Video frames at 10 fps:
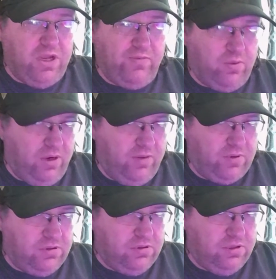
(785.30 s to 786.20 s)
or
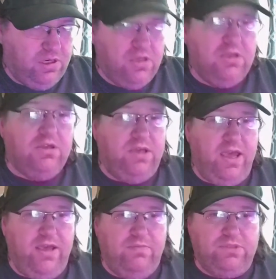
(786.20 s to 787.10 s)
whatever,
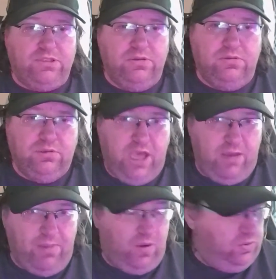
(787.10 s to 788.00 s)
games came out.